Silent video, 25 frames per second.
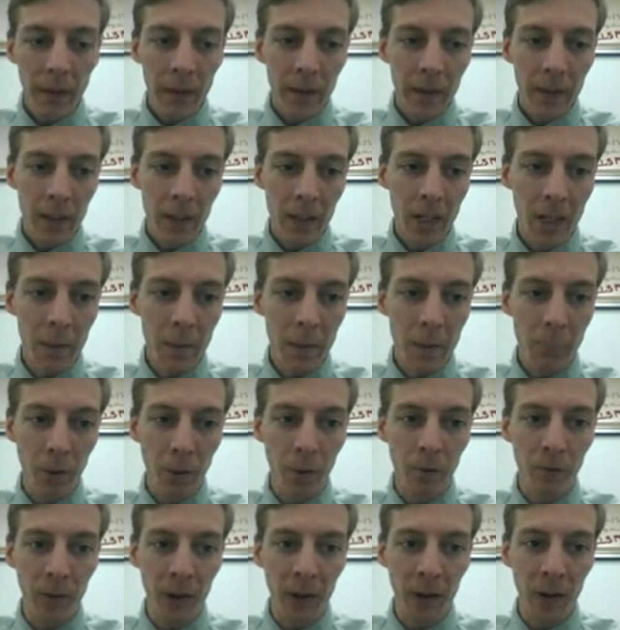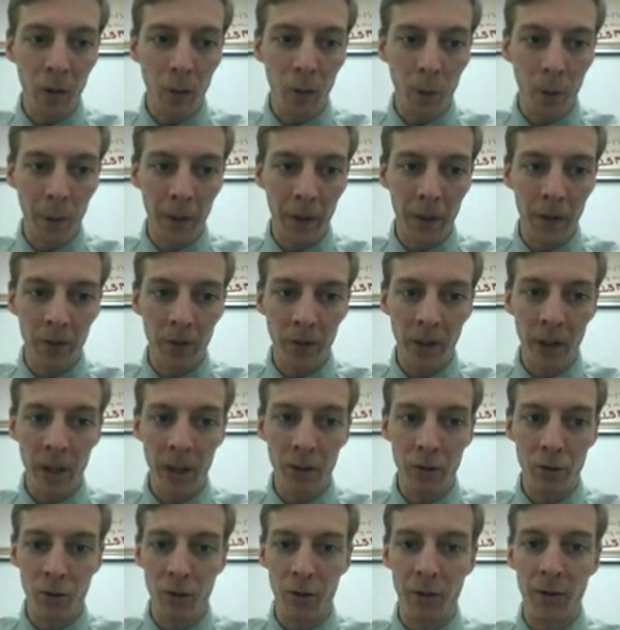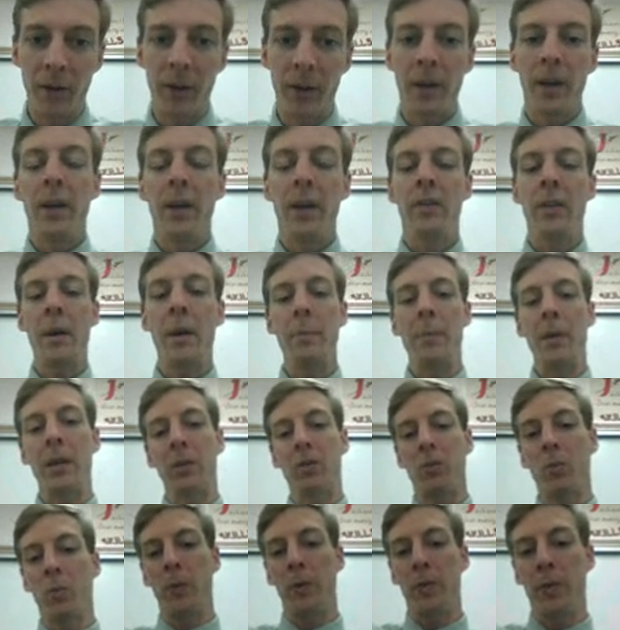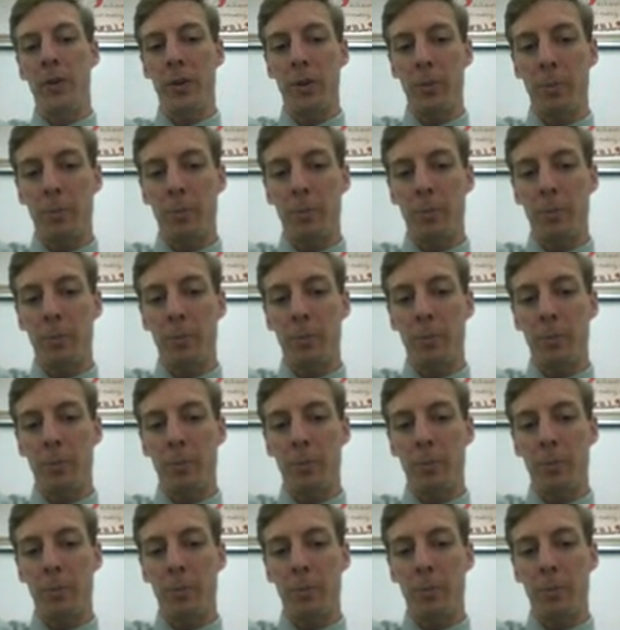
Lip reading: Keep profile orientation. That means when the